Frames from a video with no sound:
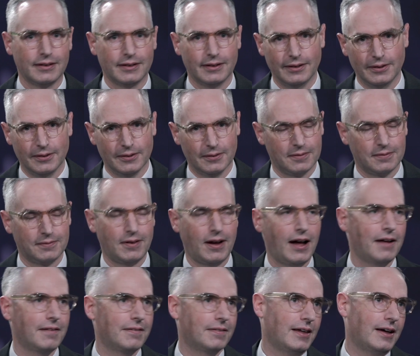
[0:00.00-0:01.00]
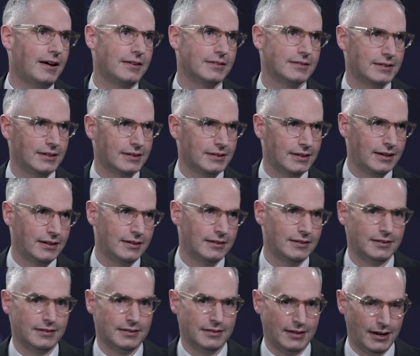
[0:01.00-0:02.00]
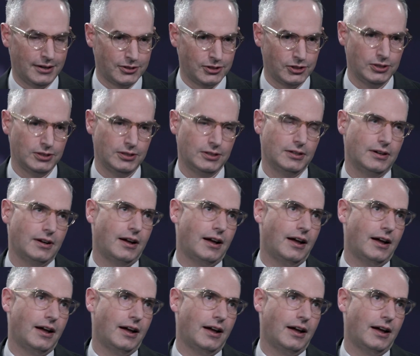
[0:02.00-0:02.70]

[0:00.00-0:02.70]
you know 5,000 at the end of next year.